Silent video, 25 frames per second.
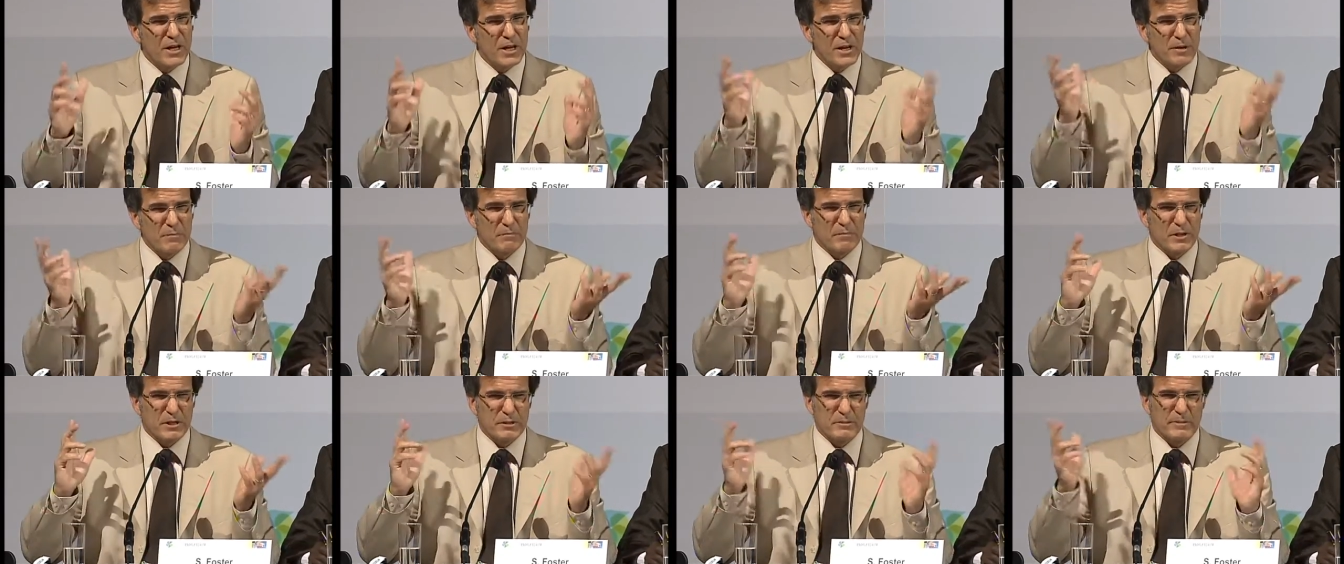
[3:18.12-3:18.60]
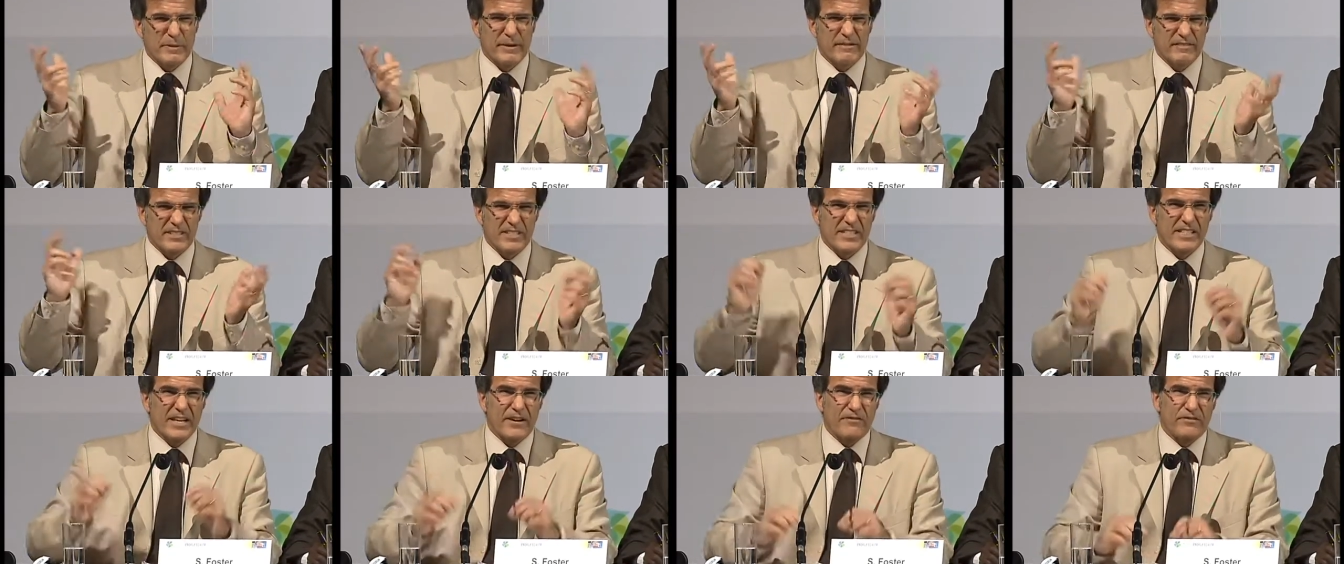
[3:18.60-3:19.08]
but it's about
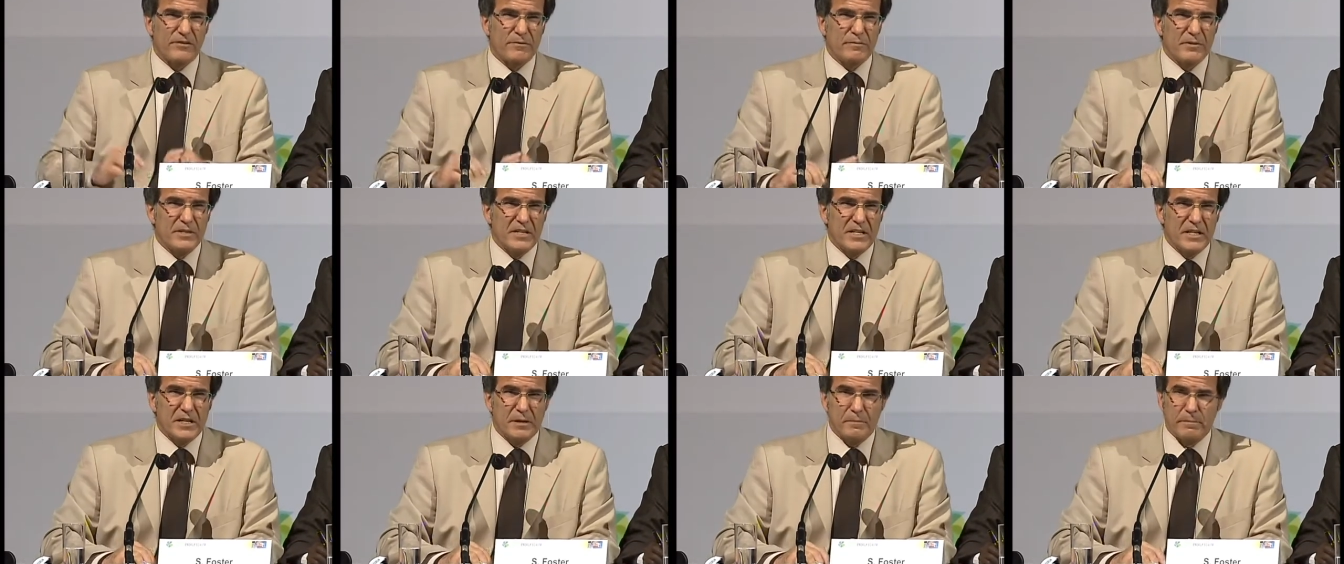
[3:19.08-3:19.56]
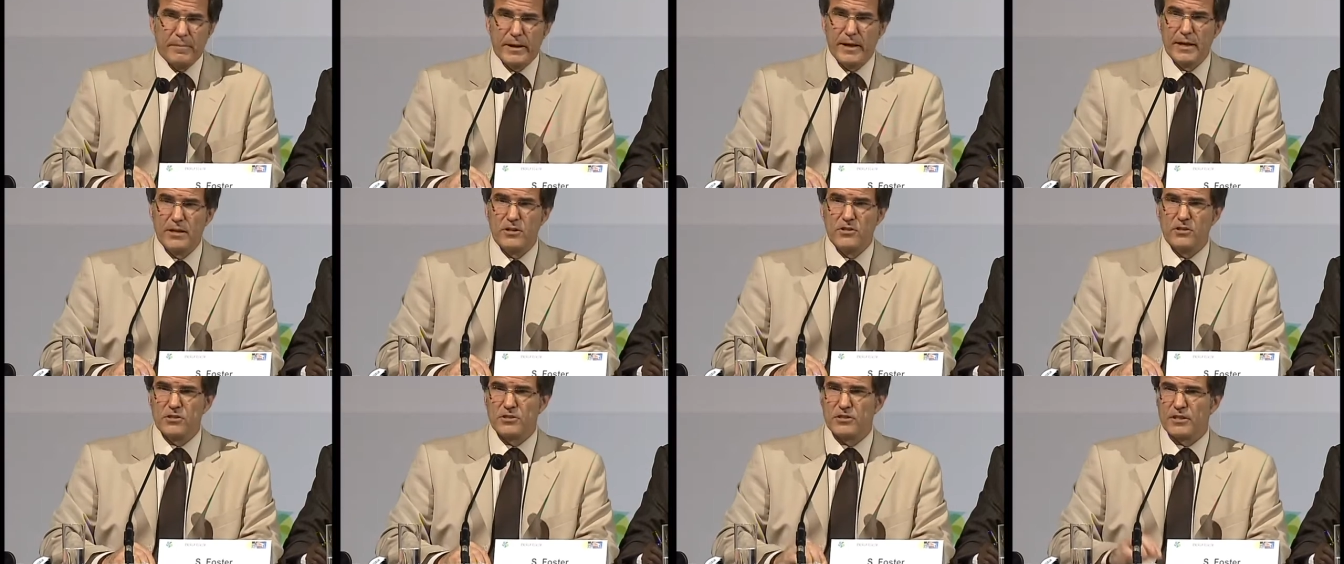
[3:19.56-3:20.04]
17
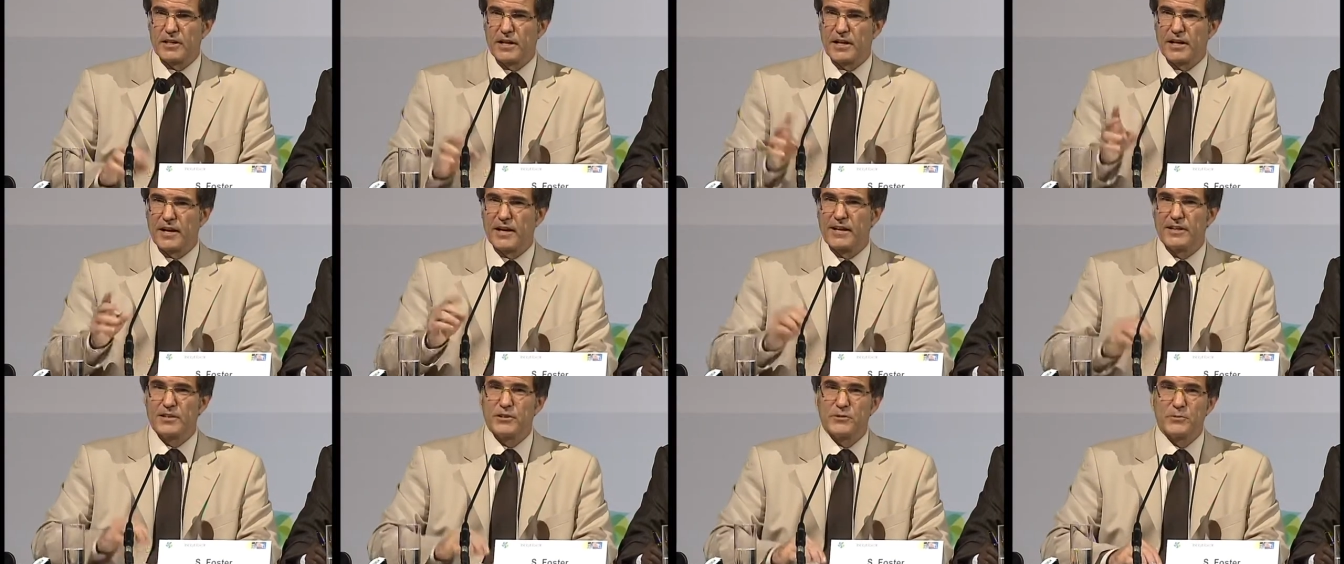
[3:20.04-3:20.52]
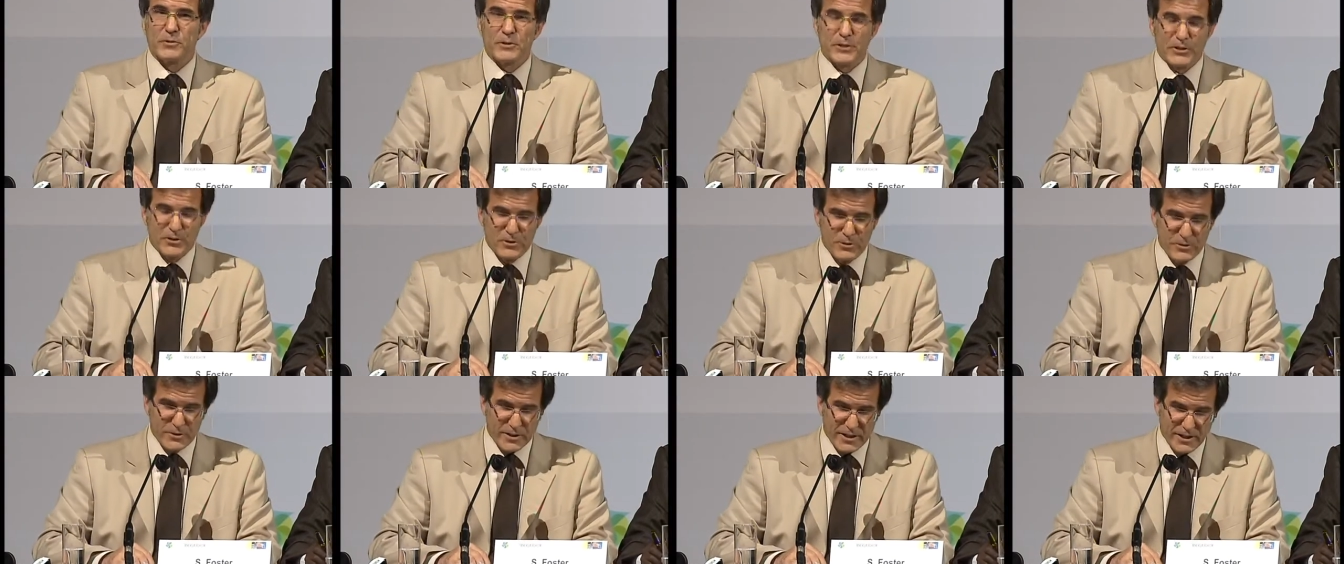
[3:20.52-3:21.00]
pages, and I, I don't want to
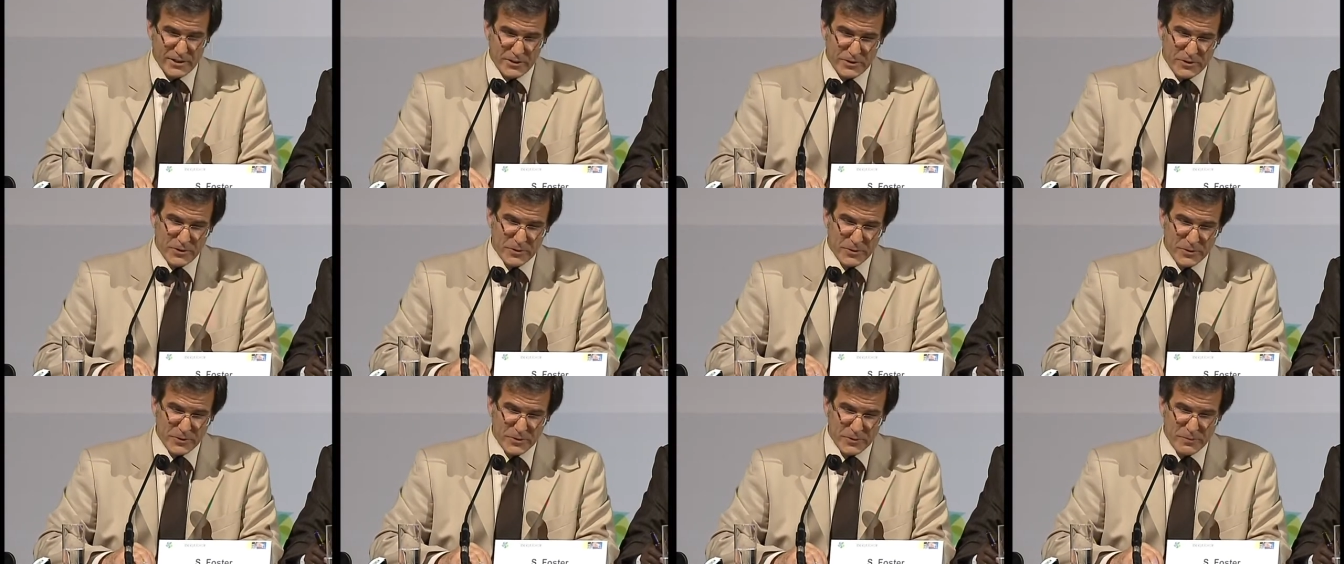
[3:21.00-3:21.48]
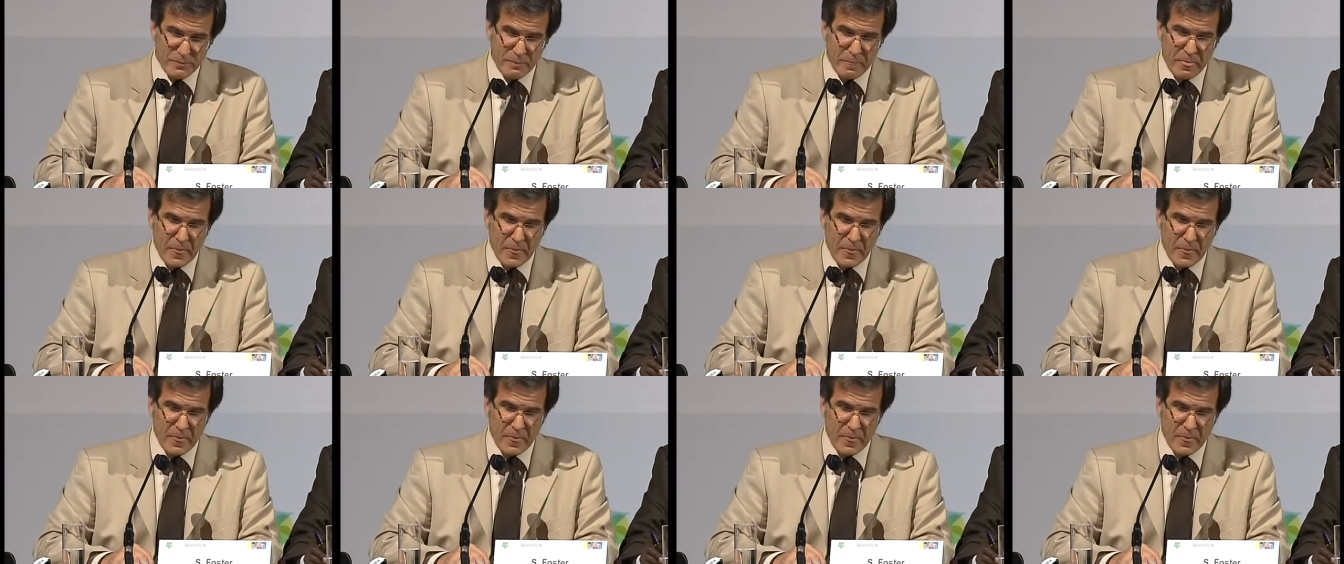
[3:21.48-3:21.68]
do that to you.